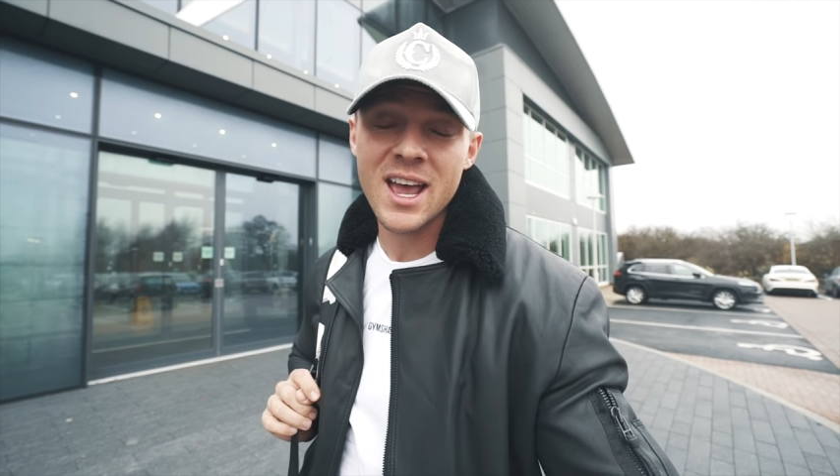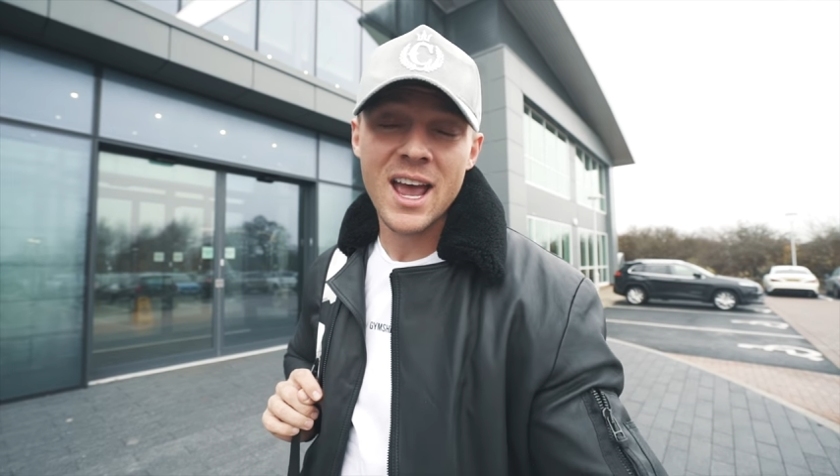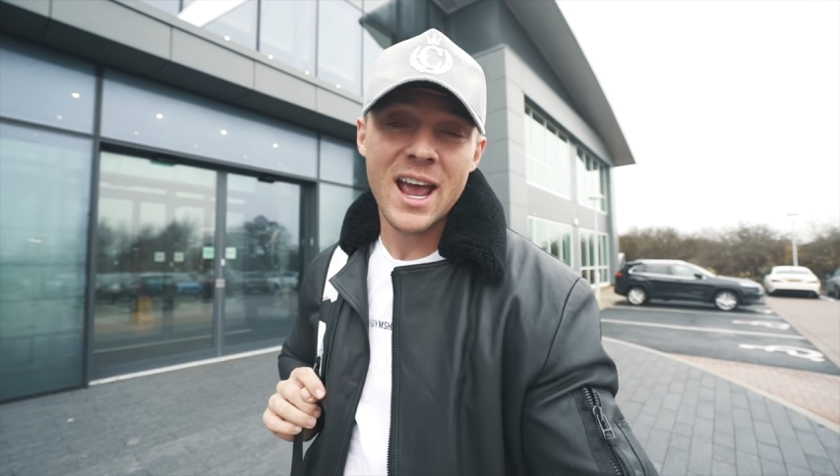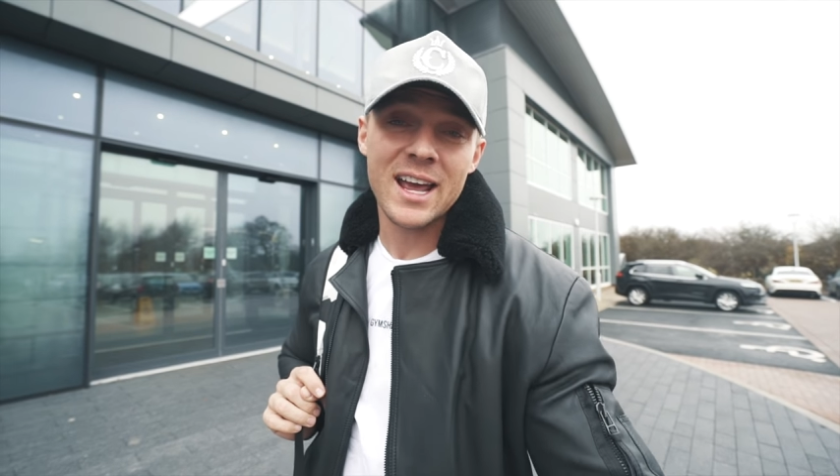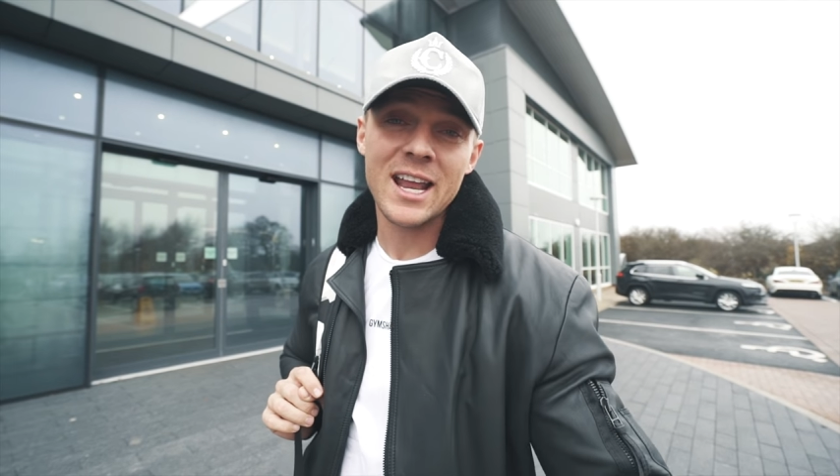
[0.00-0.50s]

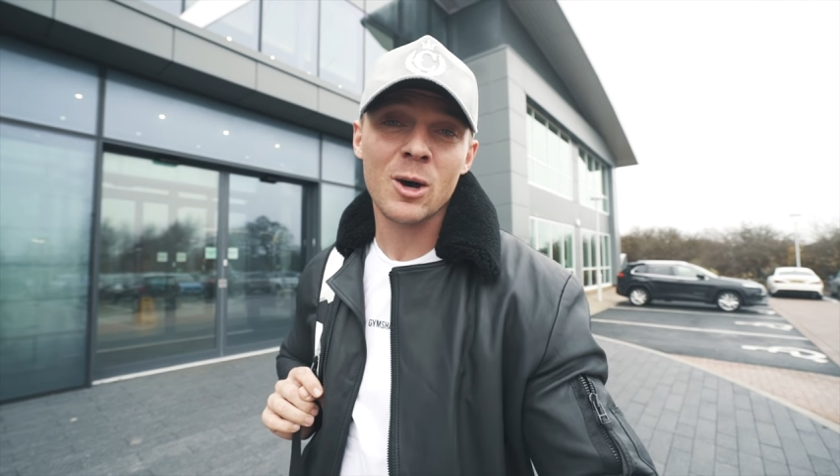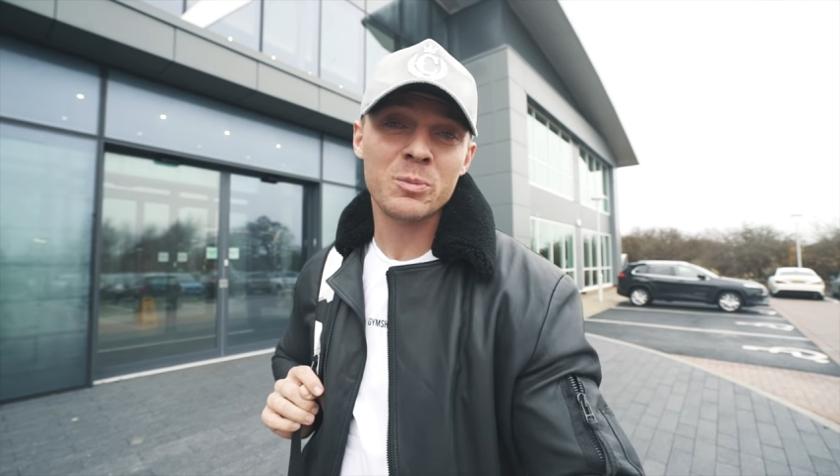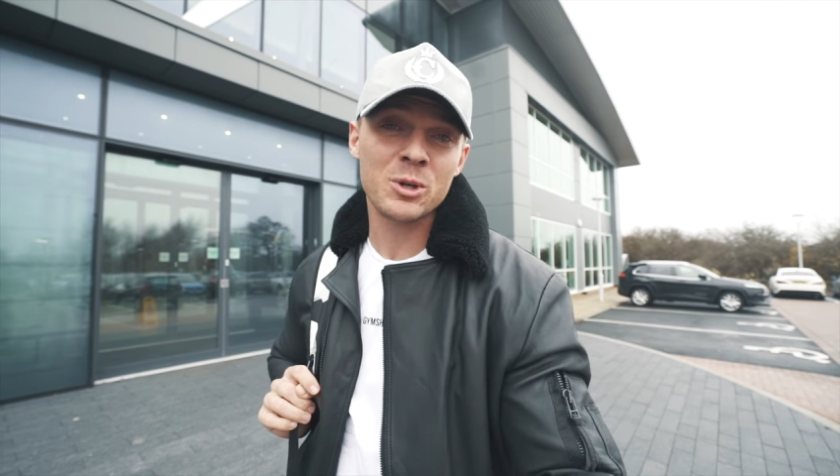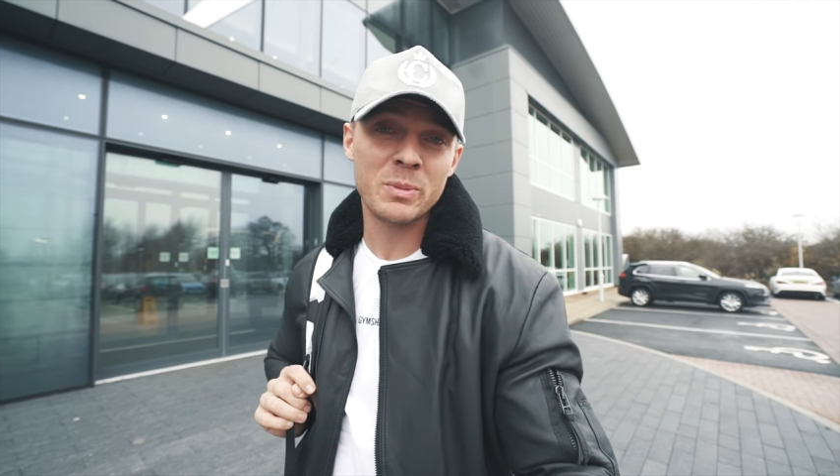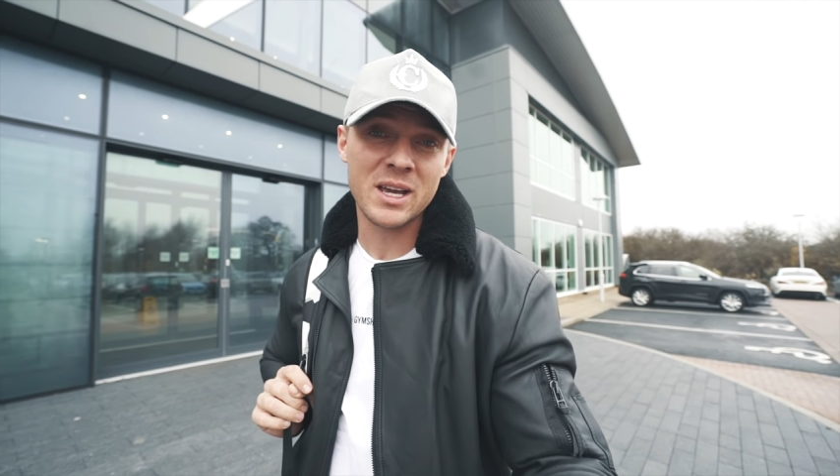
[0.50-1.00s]
and
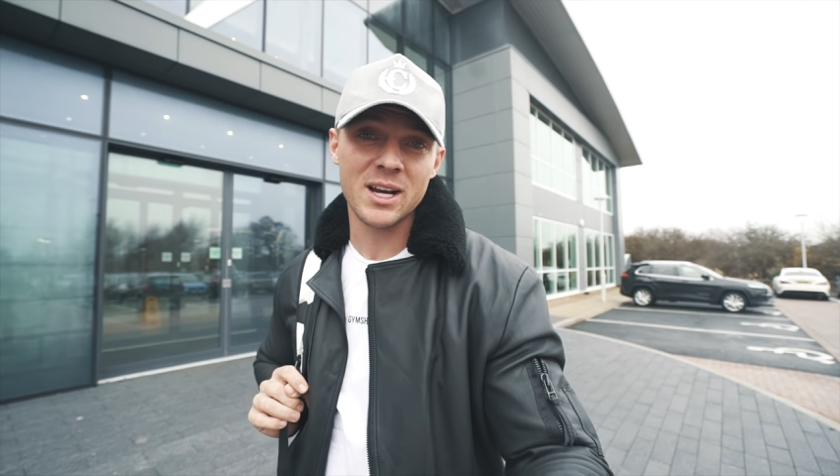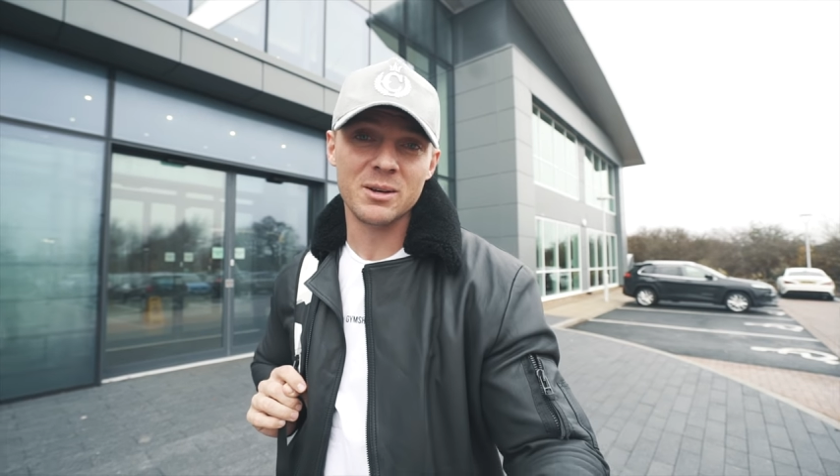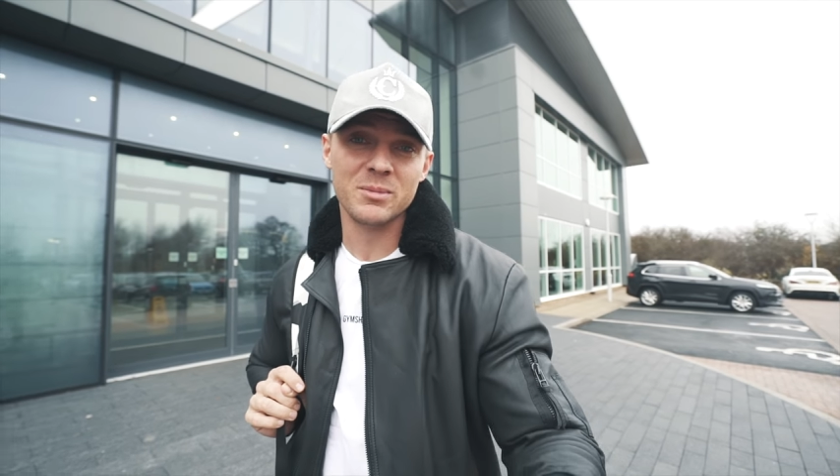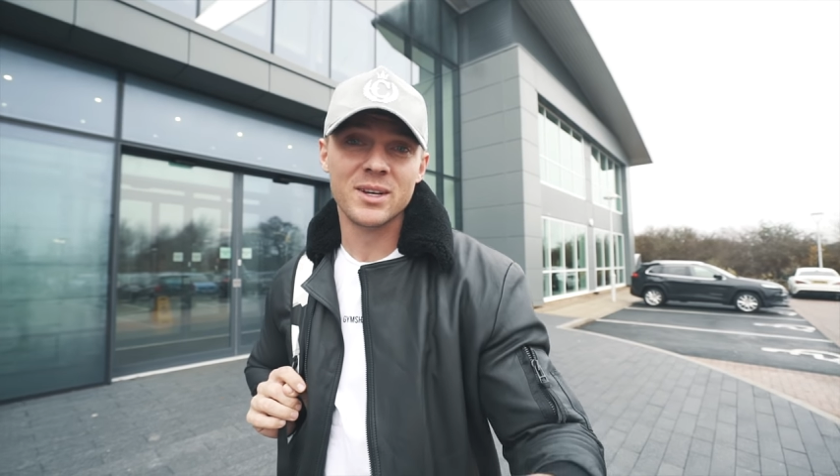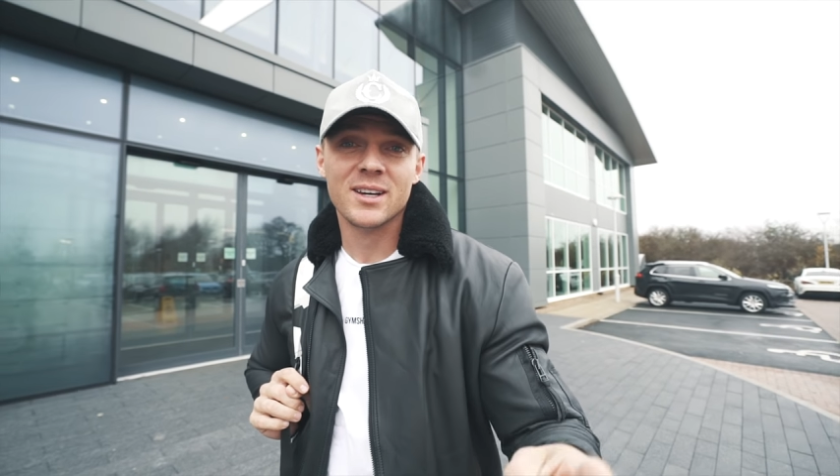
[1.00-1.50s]
help you
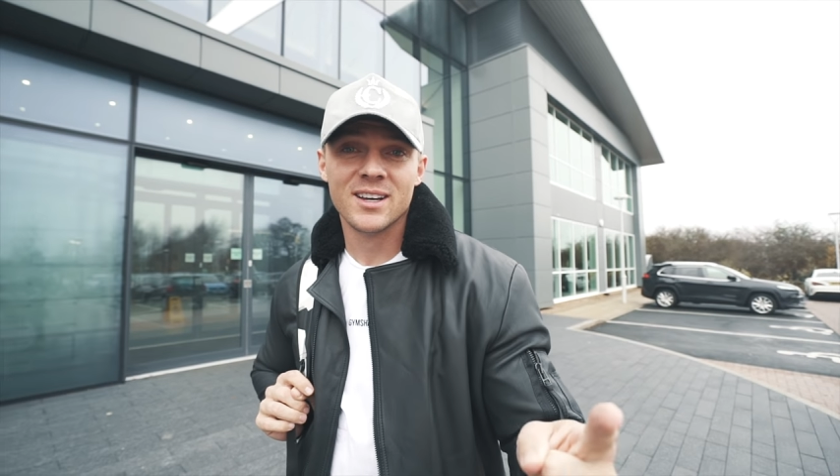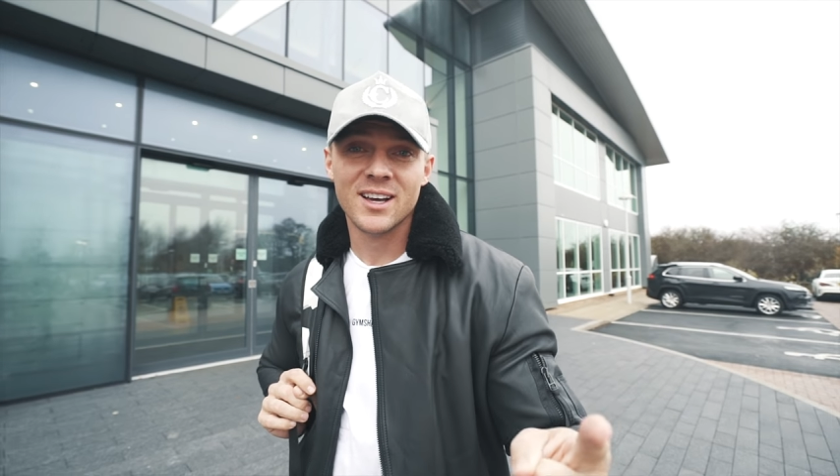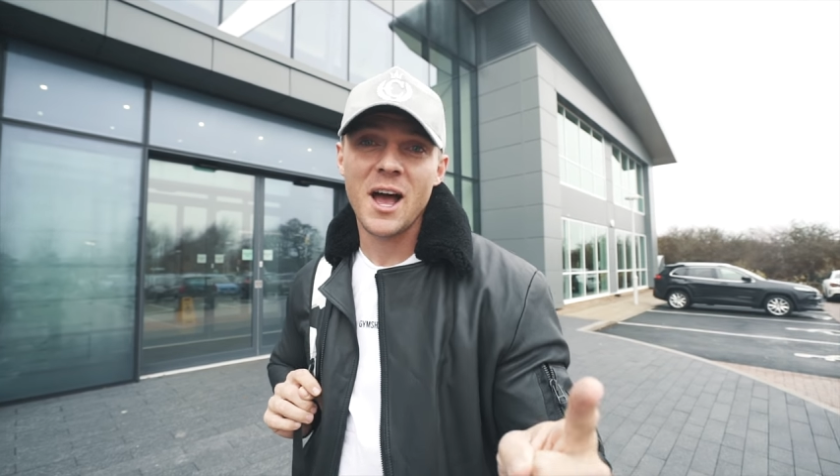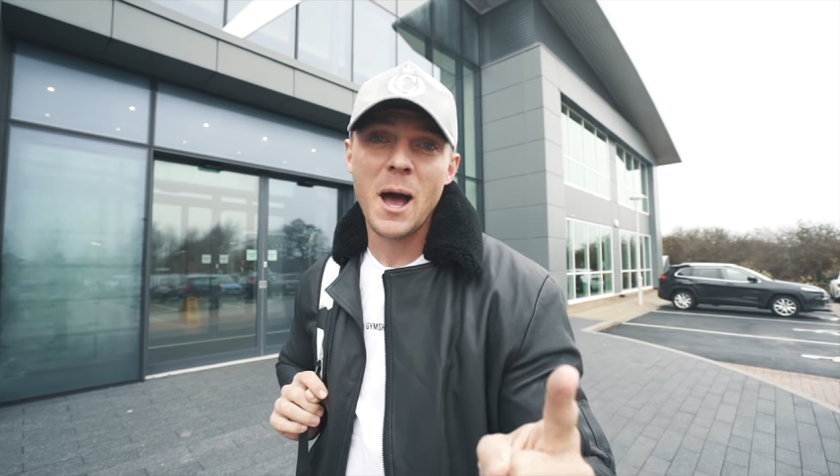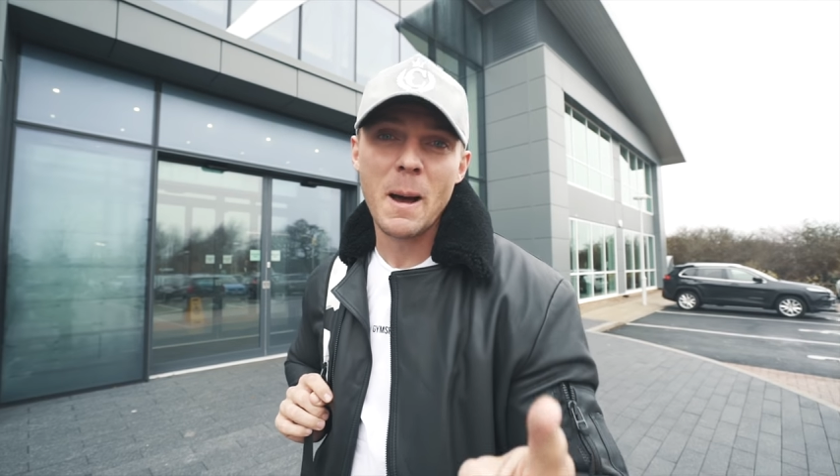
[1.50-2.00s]
become
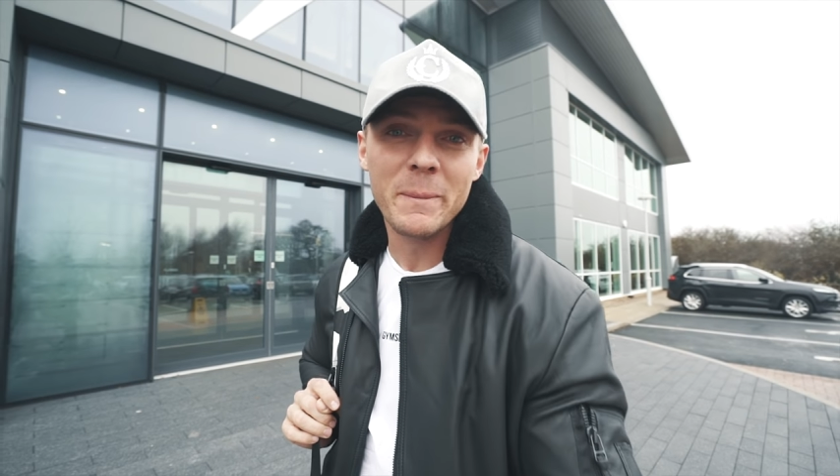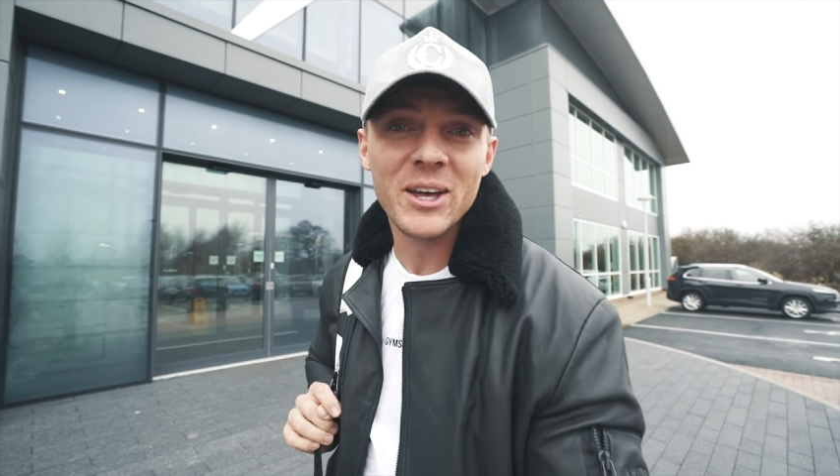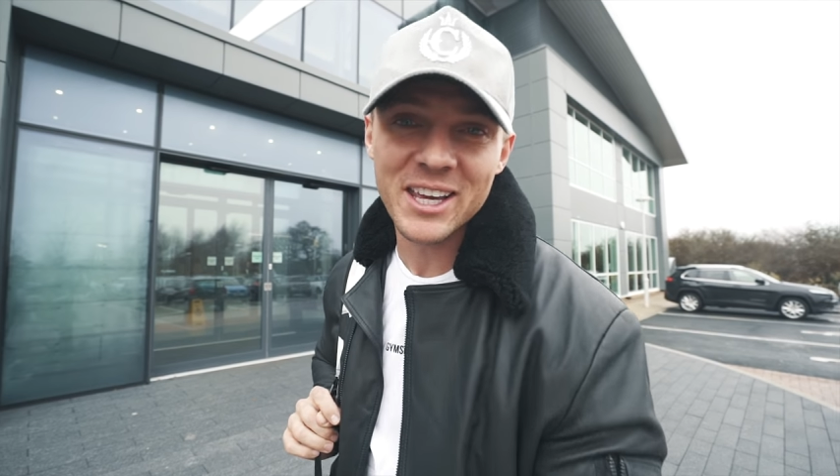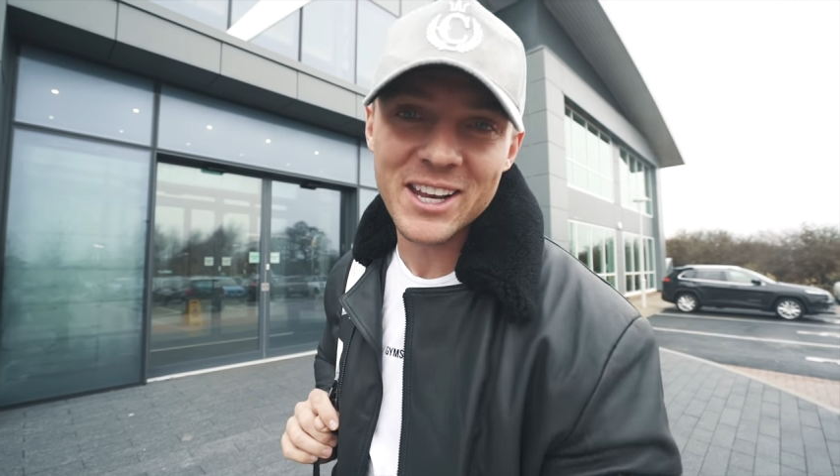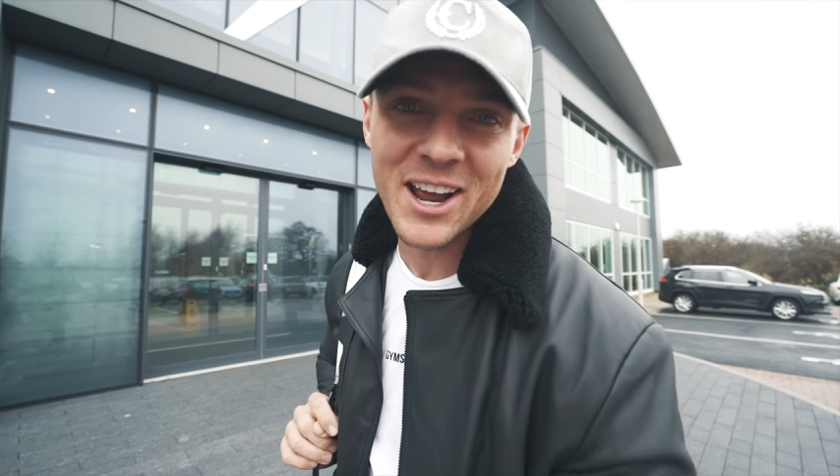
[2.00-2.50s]
a
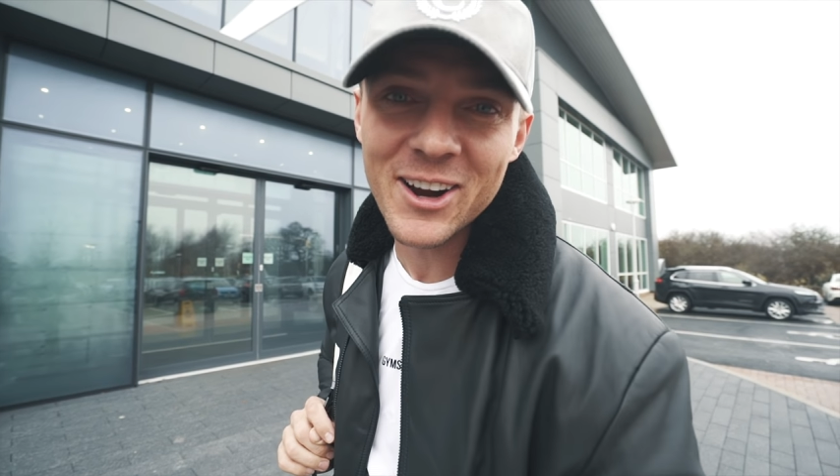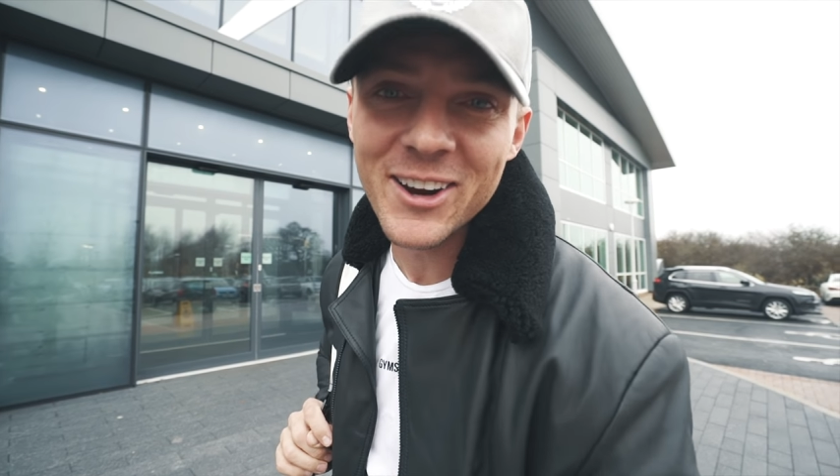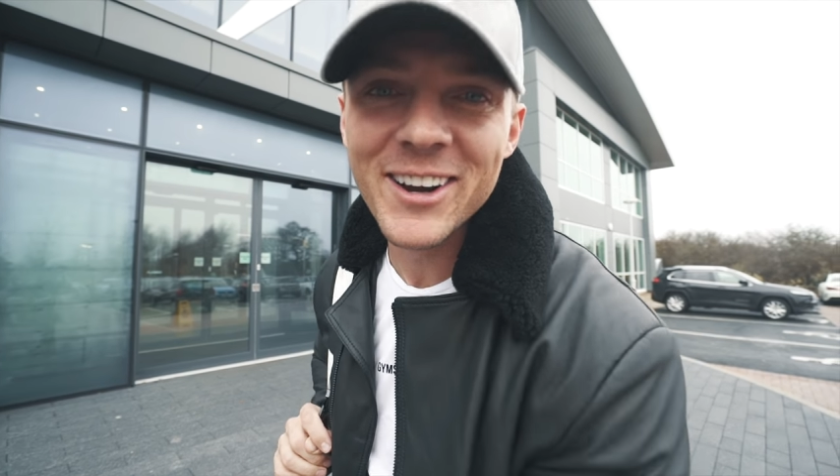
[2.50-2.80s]
millionaire.